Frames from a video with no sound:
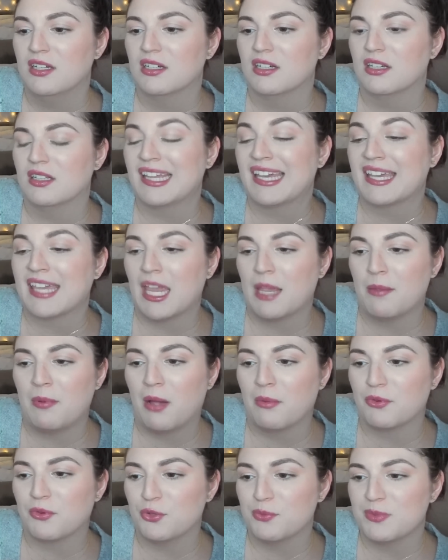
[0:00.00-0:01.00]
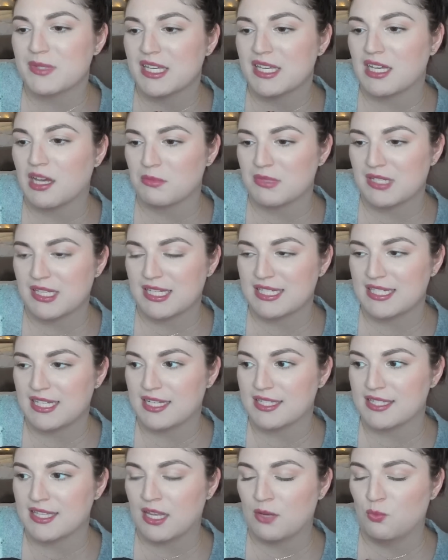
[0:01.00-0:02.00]
like K-pop groups, they come to the
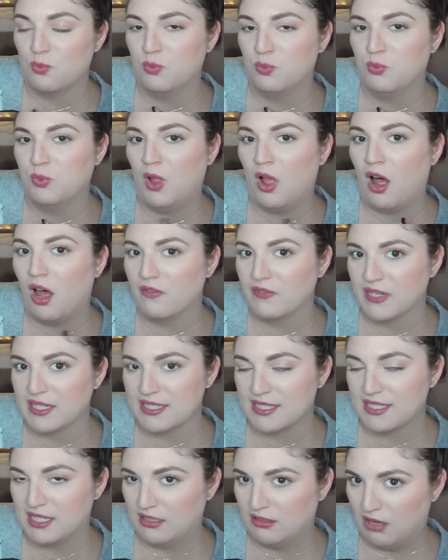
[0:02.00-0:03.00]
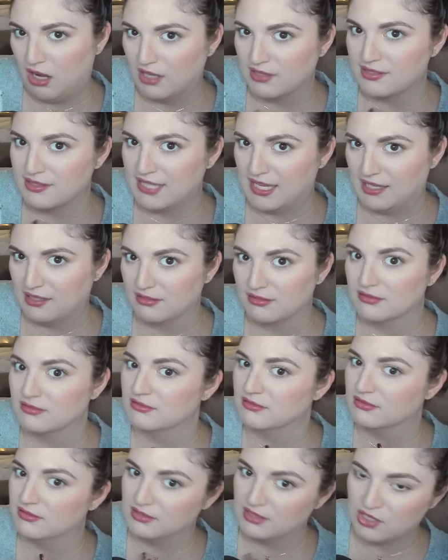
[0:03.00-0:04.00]
States, they will obviously not
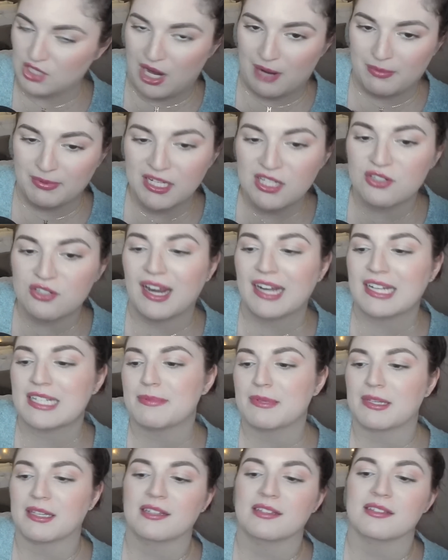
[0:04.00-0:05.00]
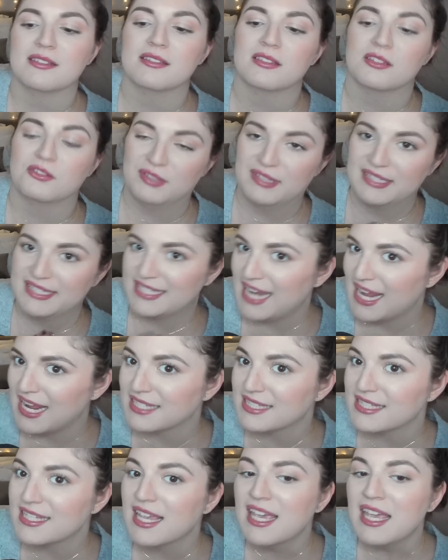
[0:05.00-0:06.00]
sing the Japanese tracks because they're in the
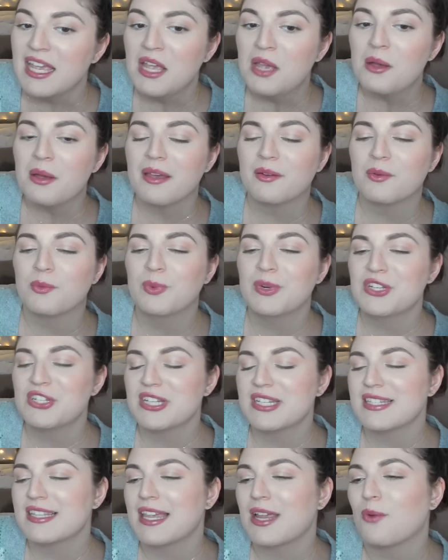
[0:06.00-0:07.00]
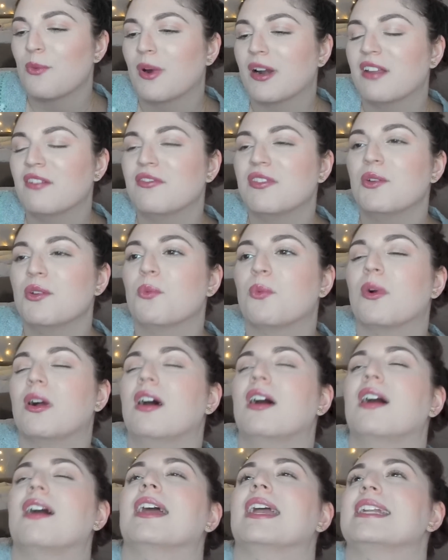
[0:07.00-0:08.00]
States, which is like one of the,
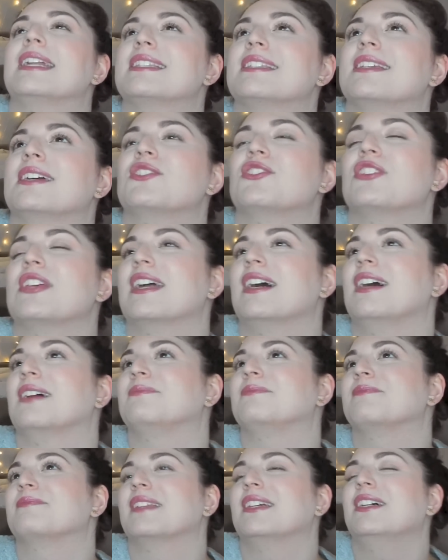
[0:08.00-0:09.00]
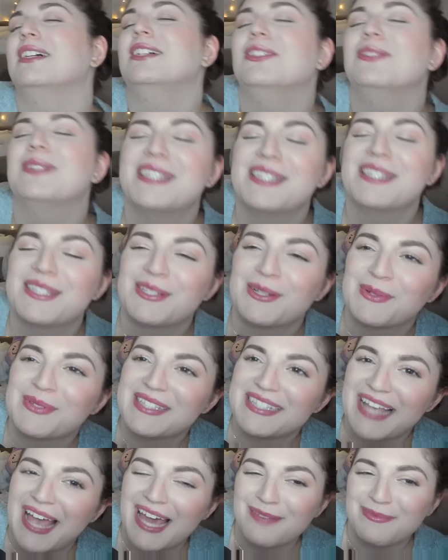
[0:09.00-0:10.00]
it's such like a, oh, it's so
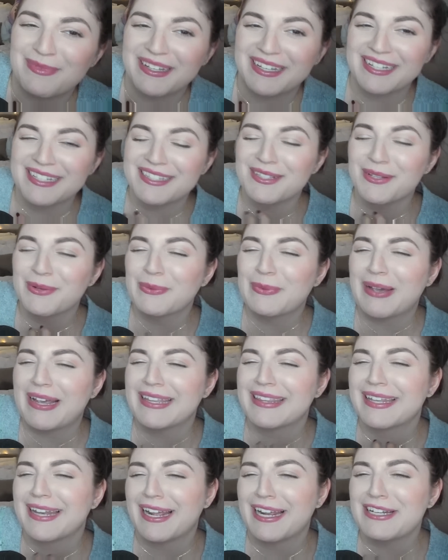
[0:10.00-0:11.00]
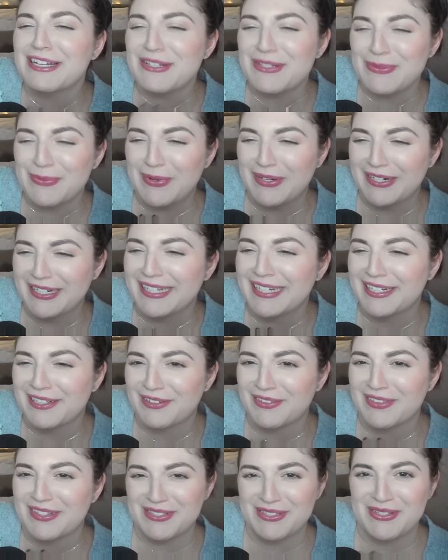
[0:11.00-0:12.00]
sad because the way that I just want to hear
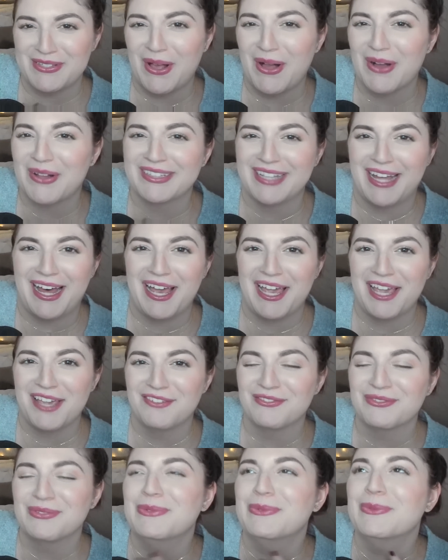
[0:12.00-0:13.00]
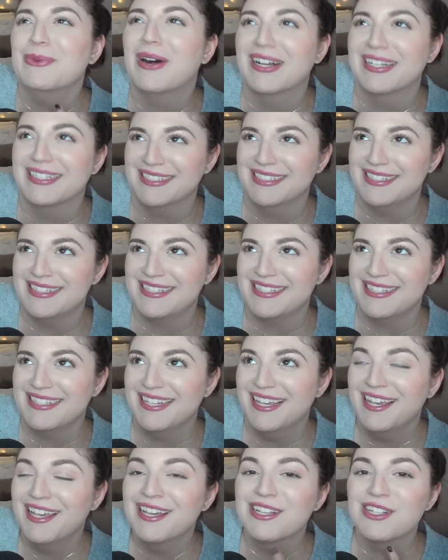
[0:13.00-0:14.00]
this song live once,
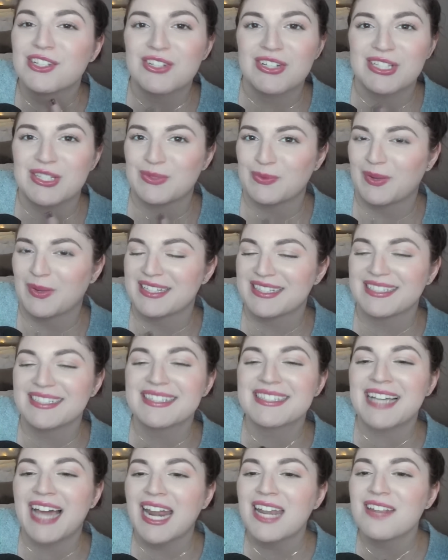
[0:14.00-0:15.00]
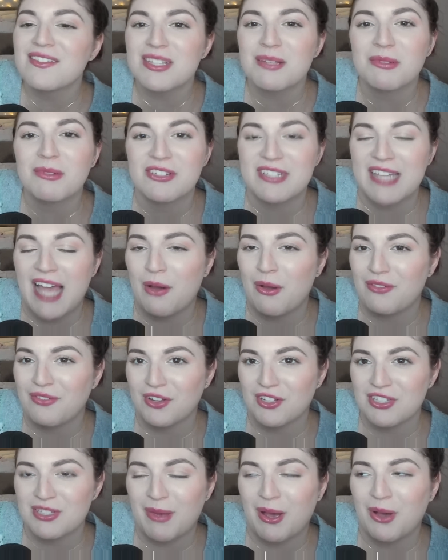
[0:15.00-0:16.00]
just once. It's kind of similar to how I
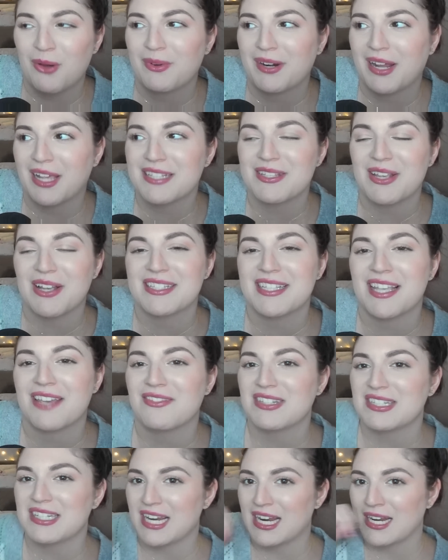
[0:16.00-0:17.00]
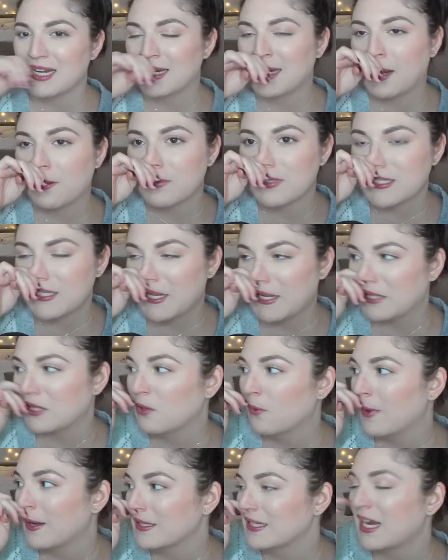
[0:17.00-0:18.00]
felt about when I saw Seventeen, and I was like, the
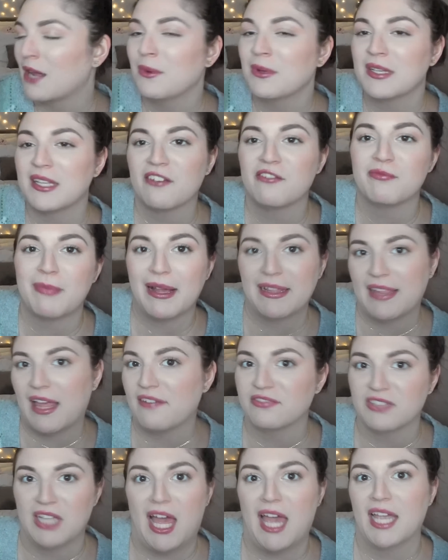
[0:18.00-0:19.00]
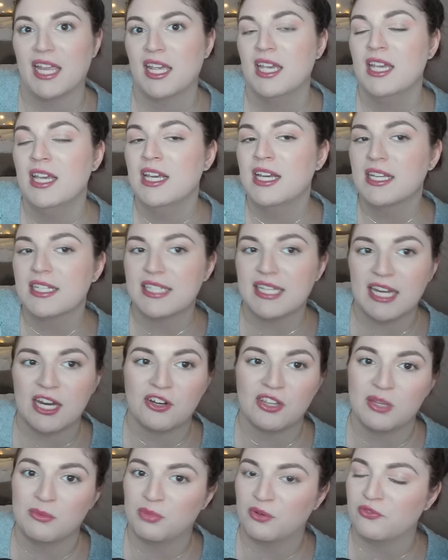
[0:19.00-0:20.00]
way that I would give my left leg to hear
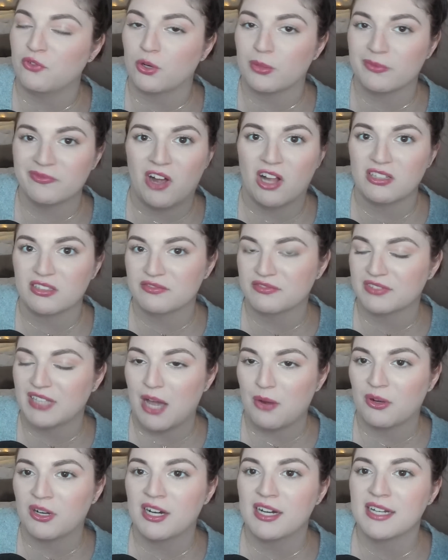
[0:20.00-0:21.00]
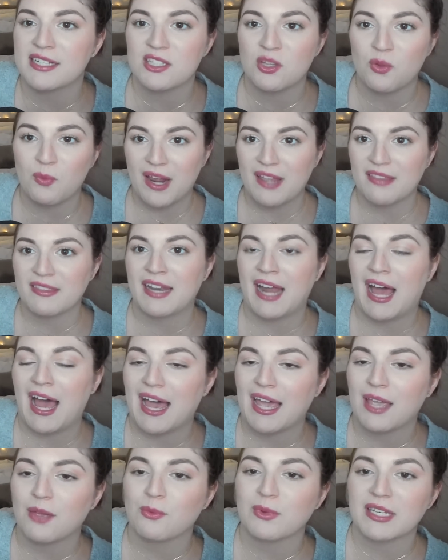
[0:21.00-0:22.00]
them perform Fallen Flower is the way that
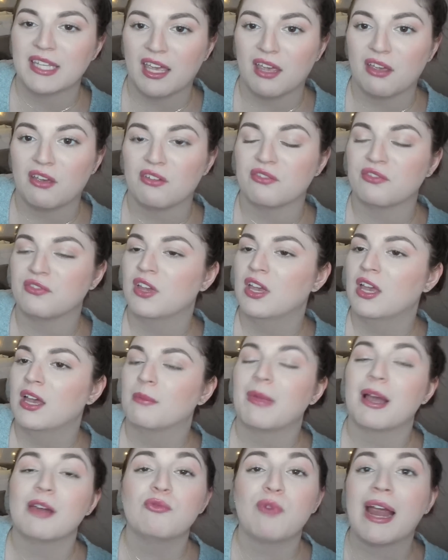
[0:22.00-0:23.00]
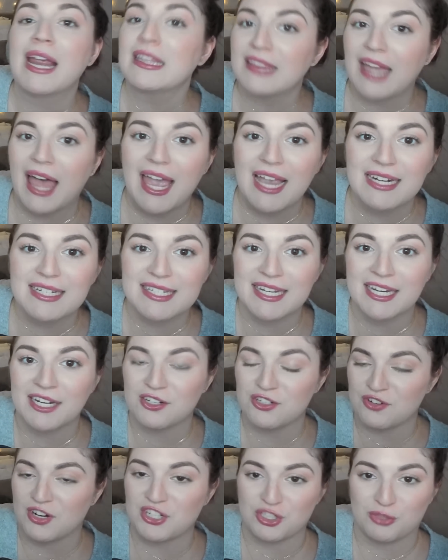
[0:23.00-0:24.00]
I would give my right leg to hear
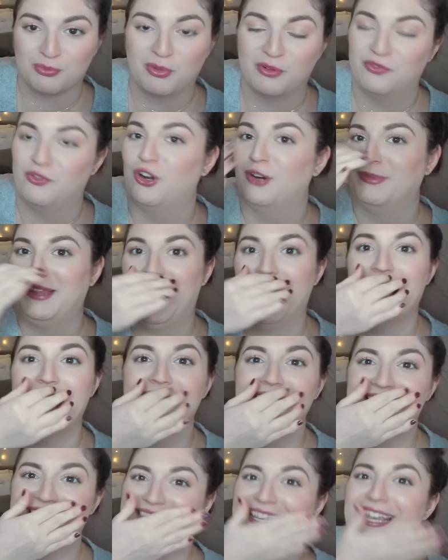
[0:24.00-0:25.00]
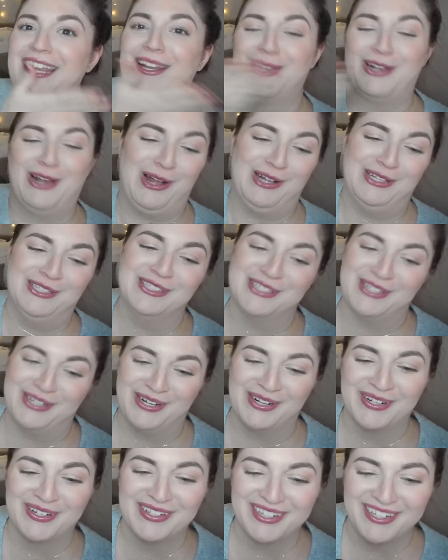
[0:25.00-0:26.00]
Treasure perform this in a
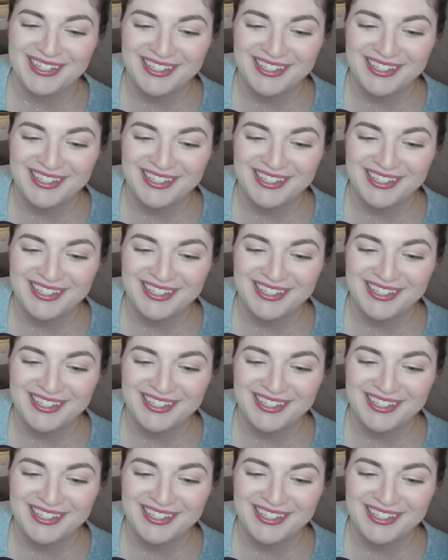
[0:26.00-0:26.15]
concert.